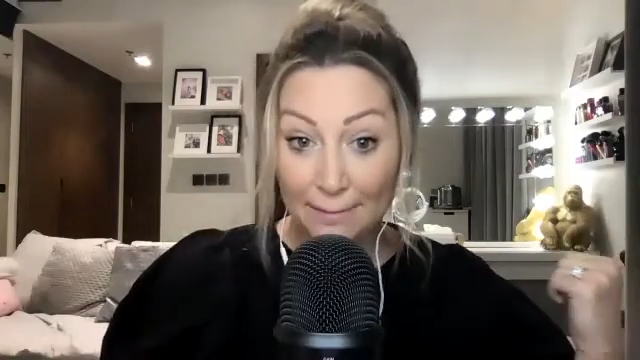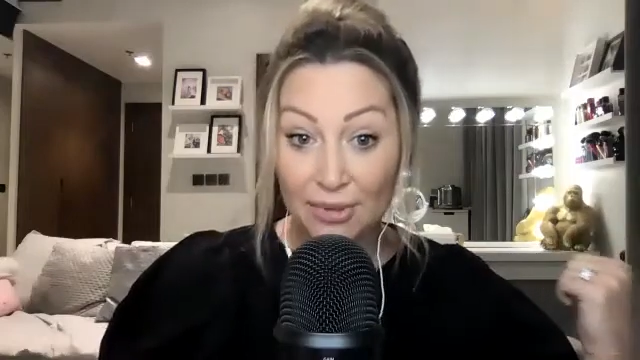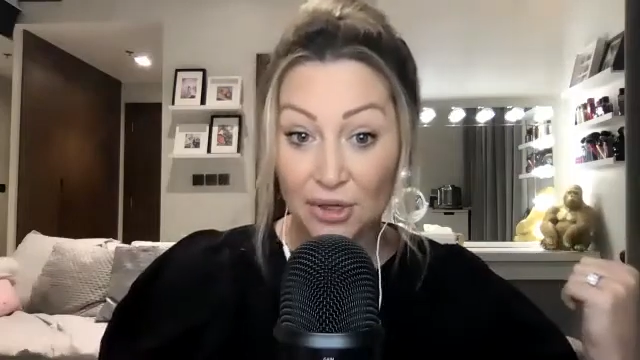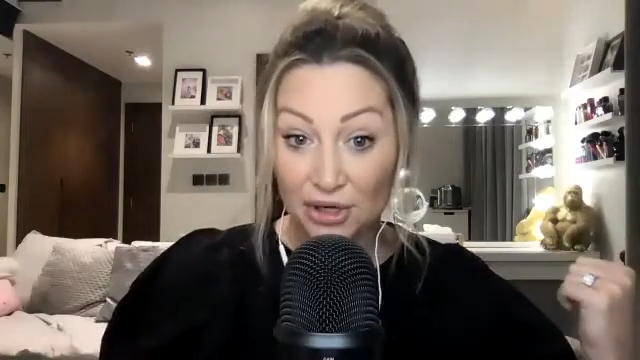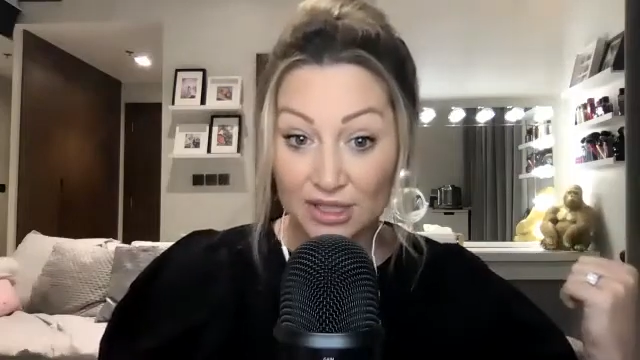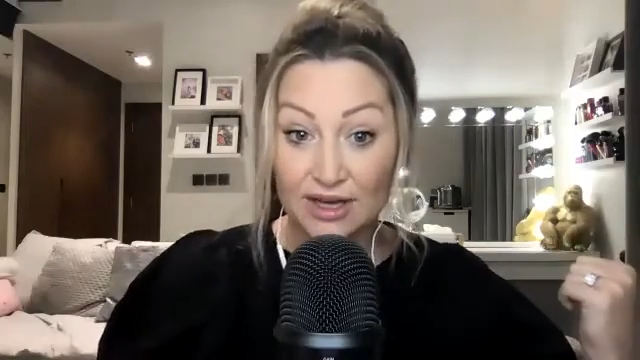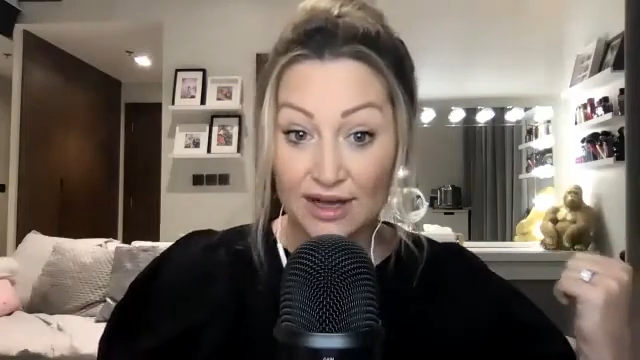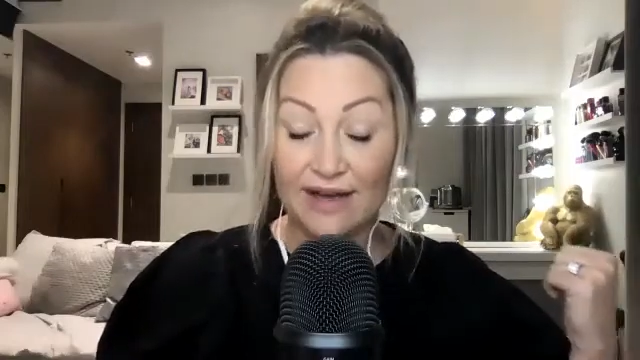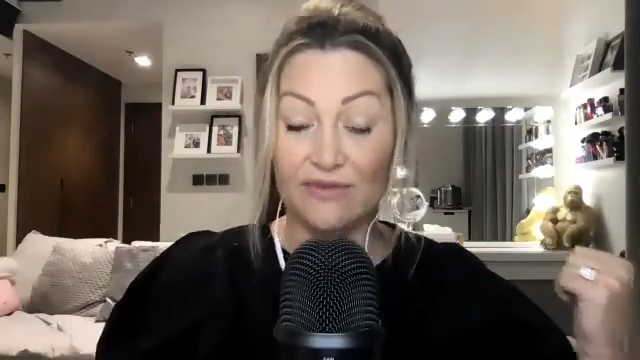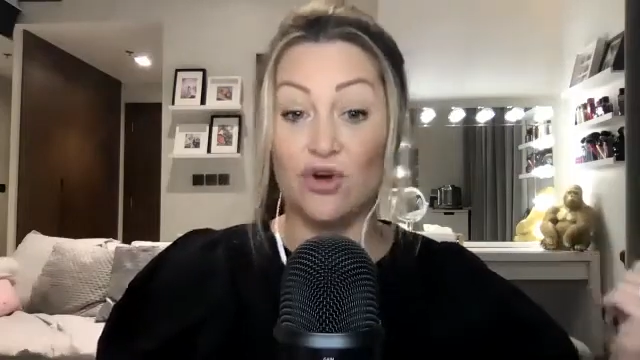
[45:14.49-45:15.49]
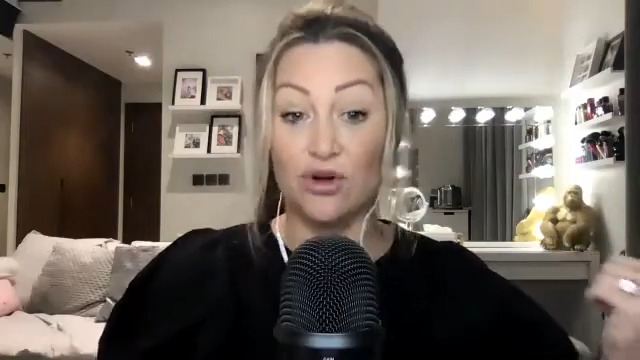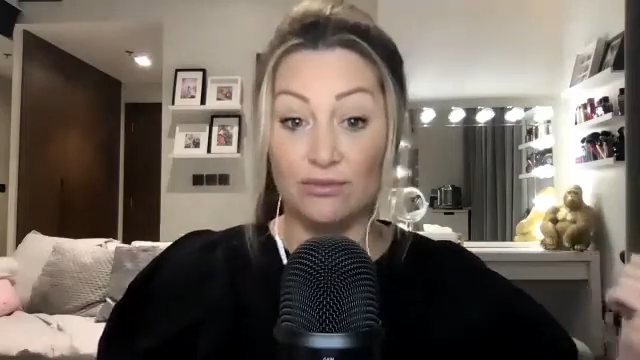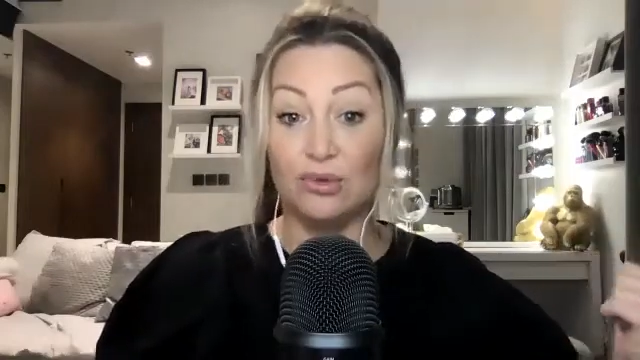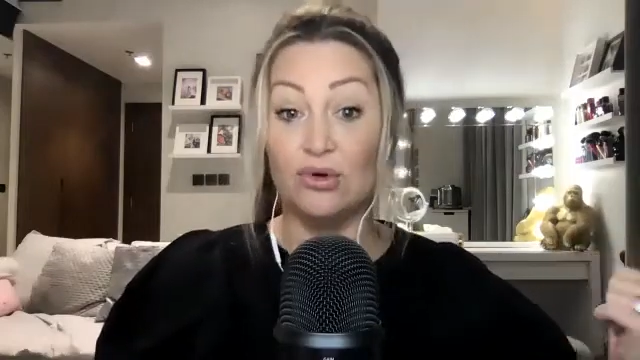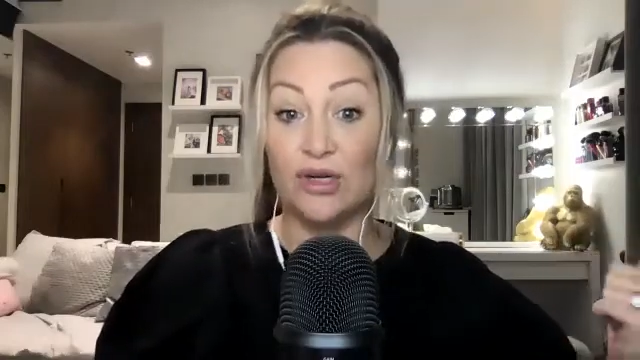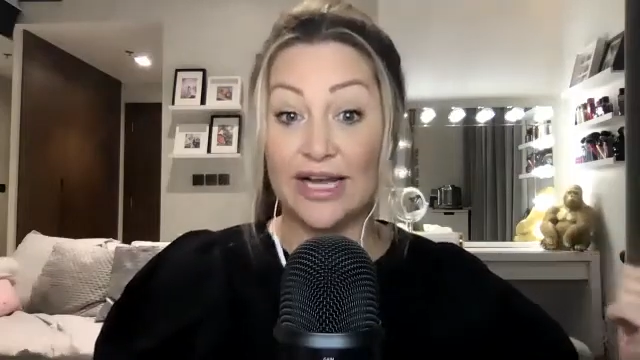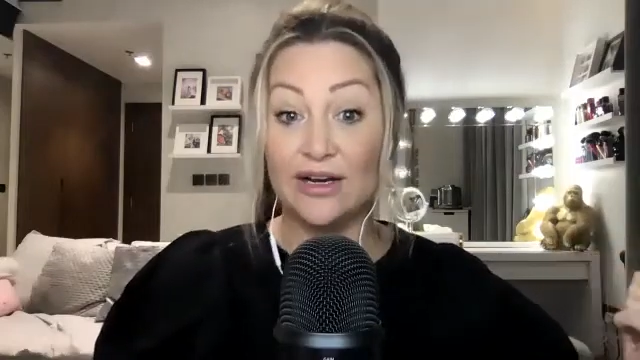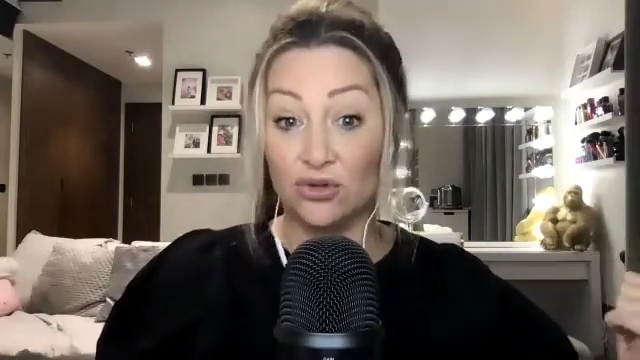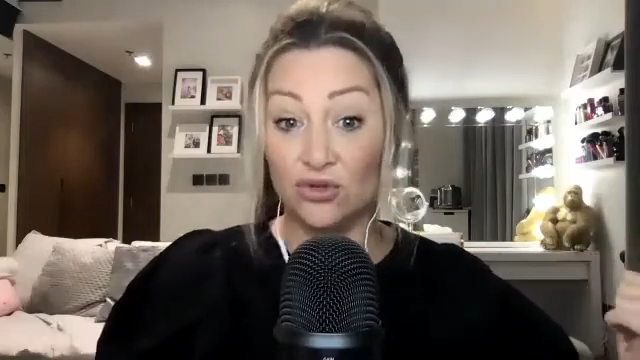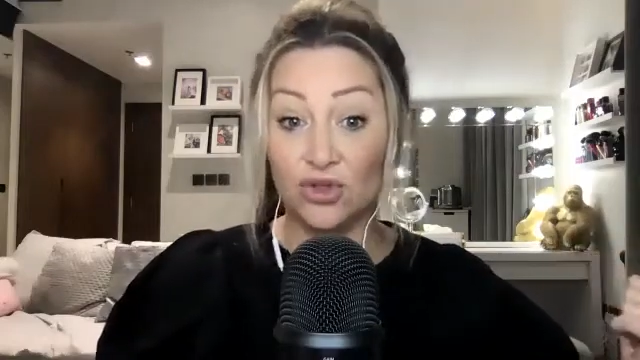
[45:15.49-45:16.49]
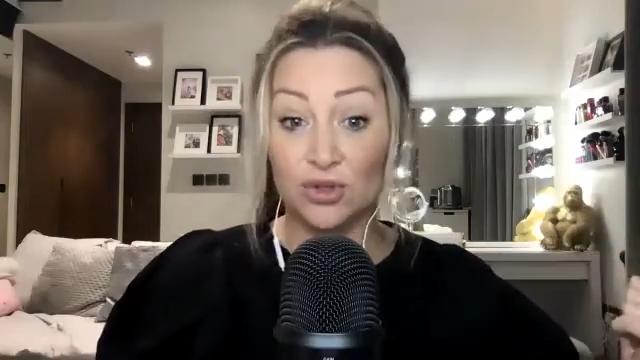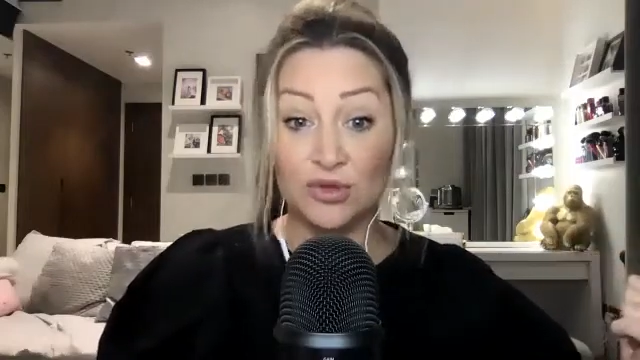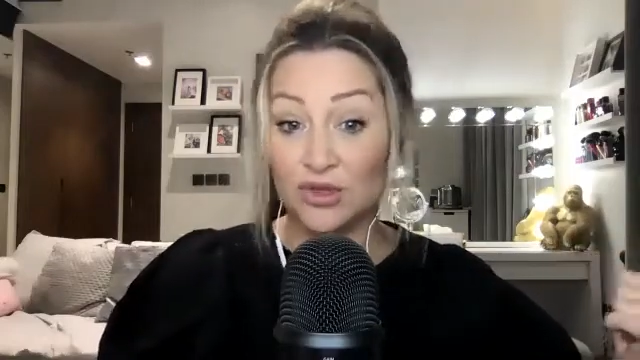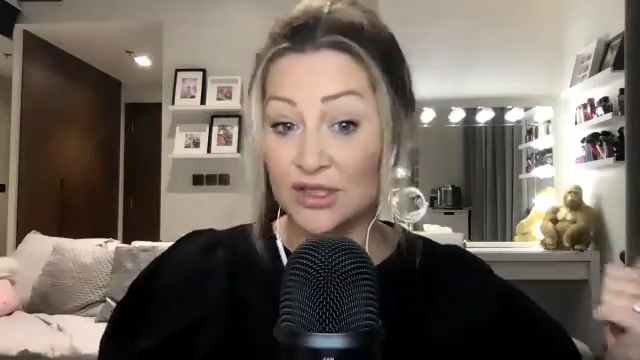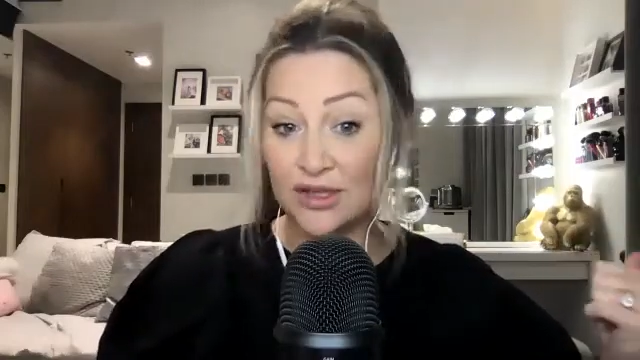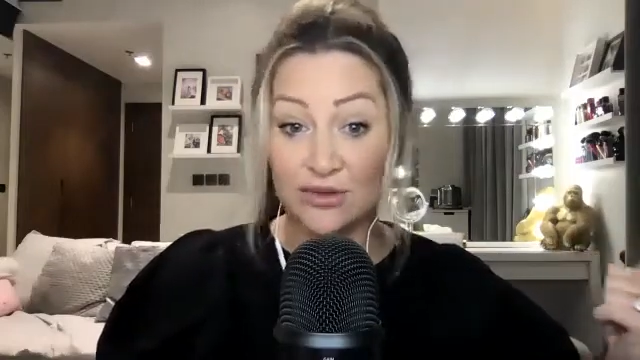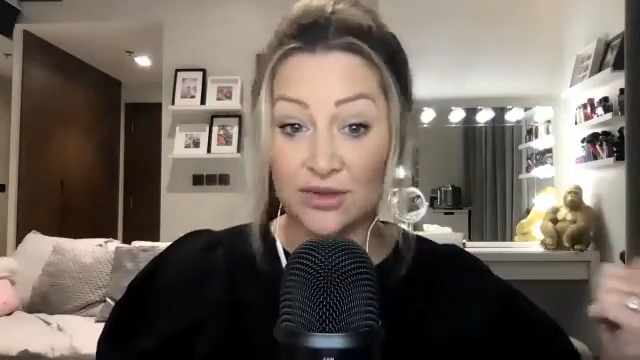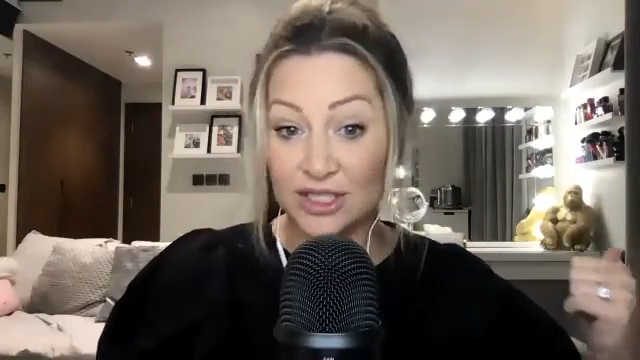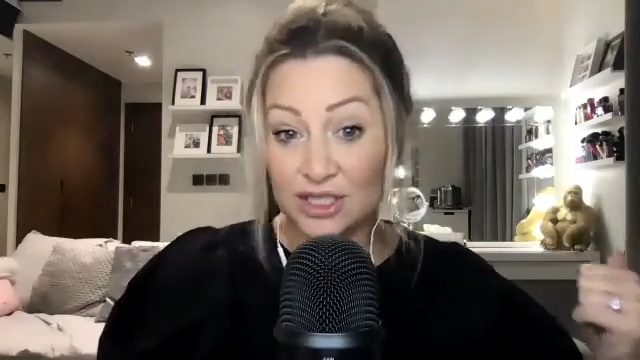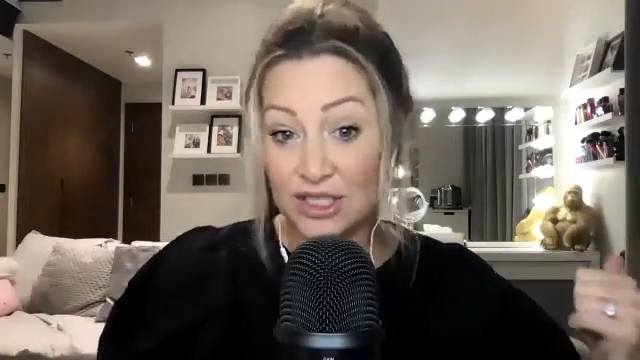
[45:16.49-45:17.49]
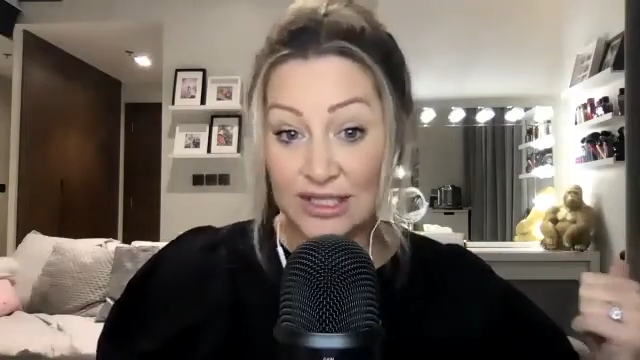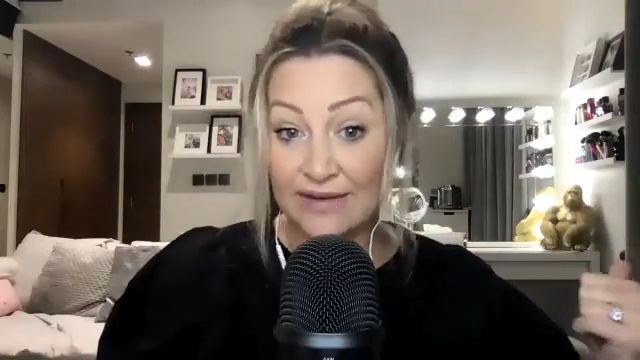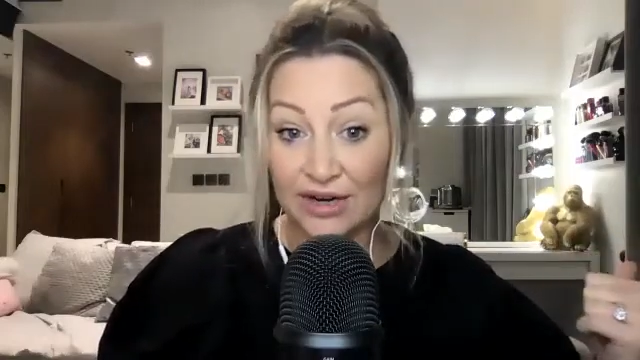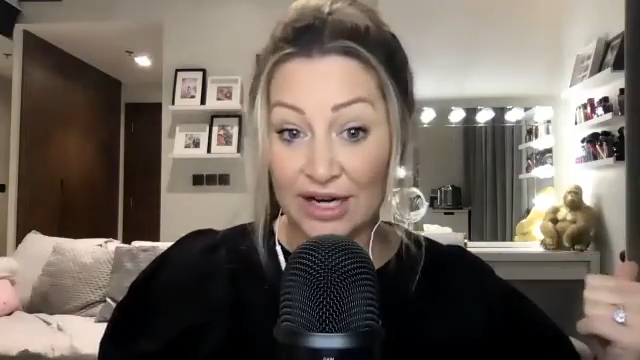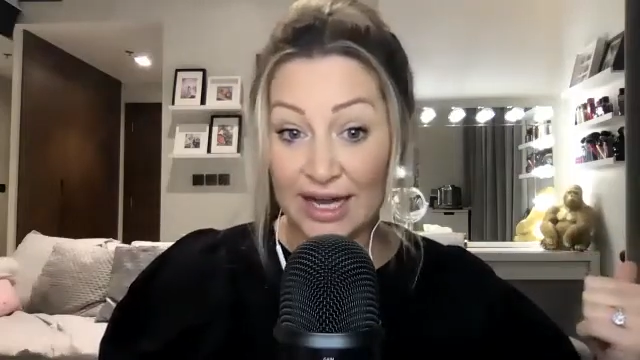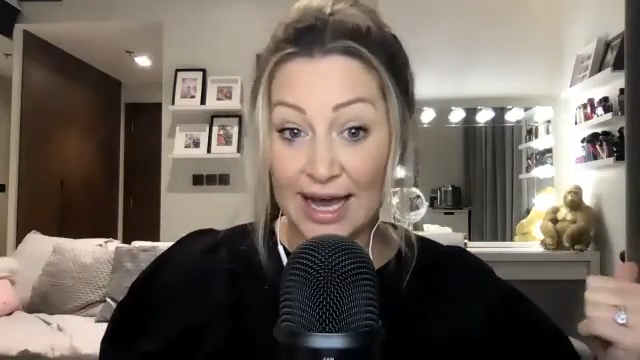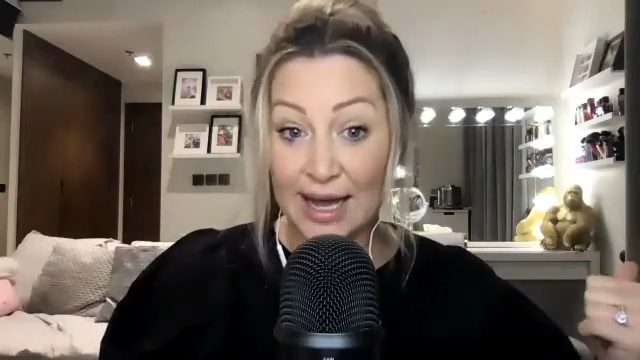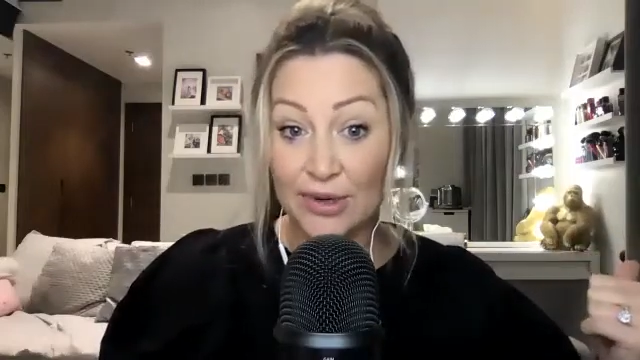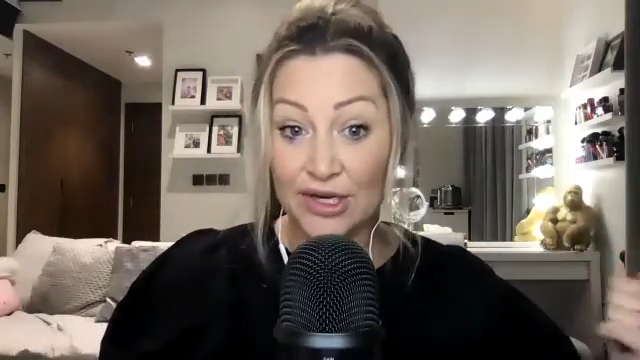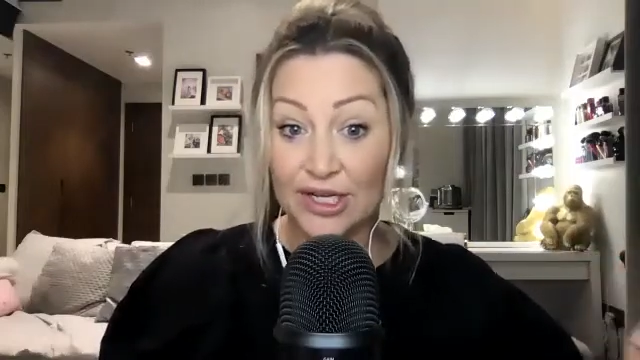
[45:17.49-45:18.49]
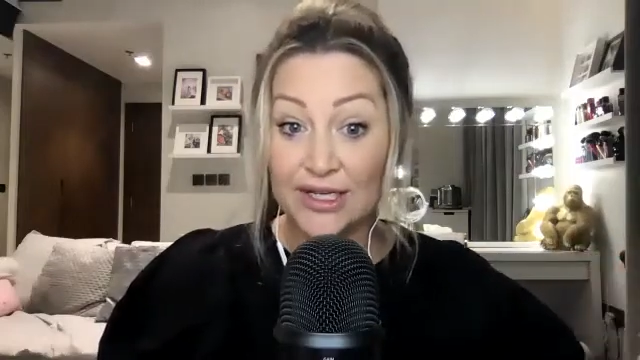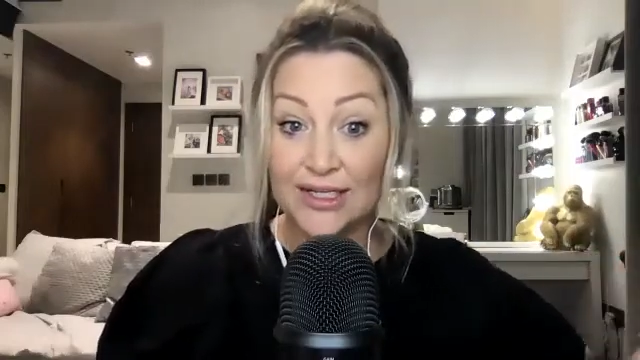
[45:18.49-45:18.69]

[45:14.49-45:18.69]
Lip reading: books I have gone and bought again on Audible because I thought this is just never going to happen.